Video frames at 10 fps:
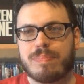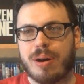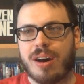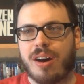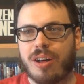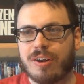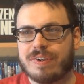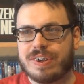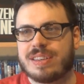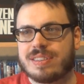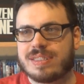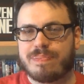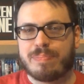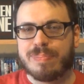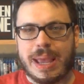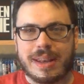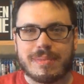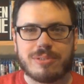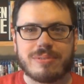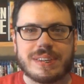bought all of these
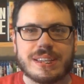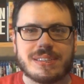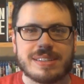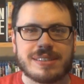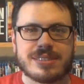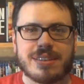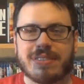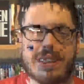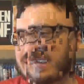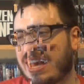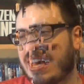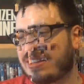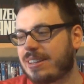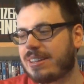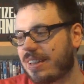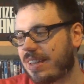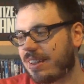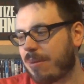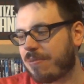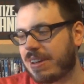Beta movies and stuff like that, and then they
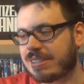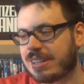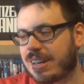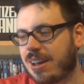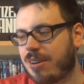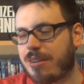ended up phasing it out.